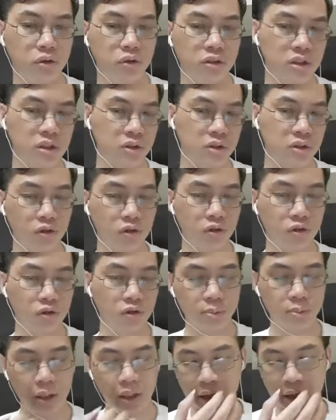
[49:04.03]
the full
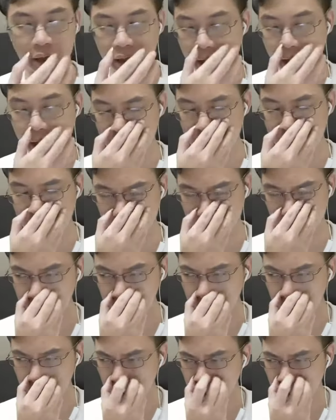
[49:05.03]
speed ahead action.
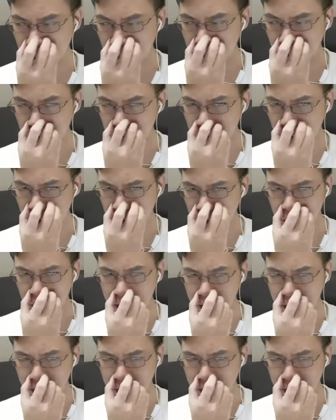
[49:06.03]
Uh,